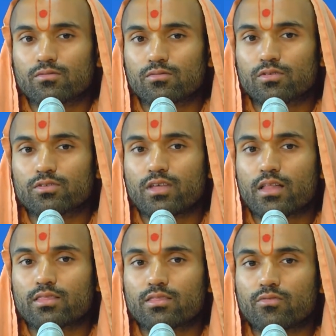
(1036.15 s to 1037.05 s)
was that
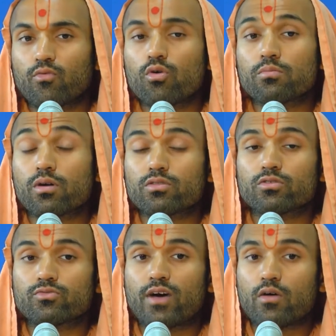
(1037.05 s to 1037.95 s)
the four brothers
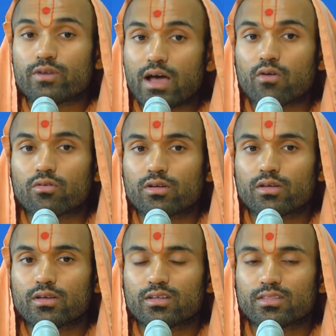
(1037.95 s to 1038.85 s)
found out
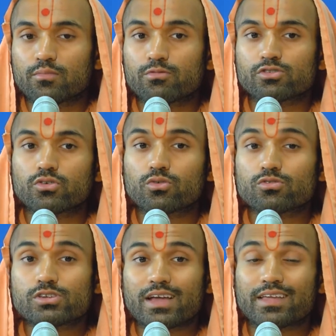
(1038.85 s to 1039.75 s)
that Puja
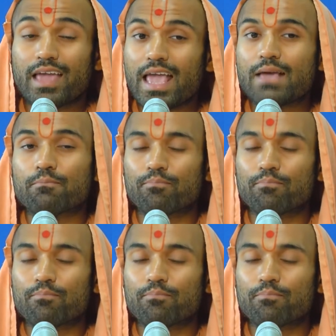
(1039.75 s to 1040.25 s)
Guruji had came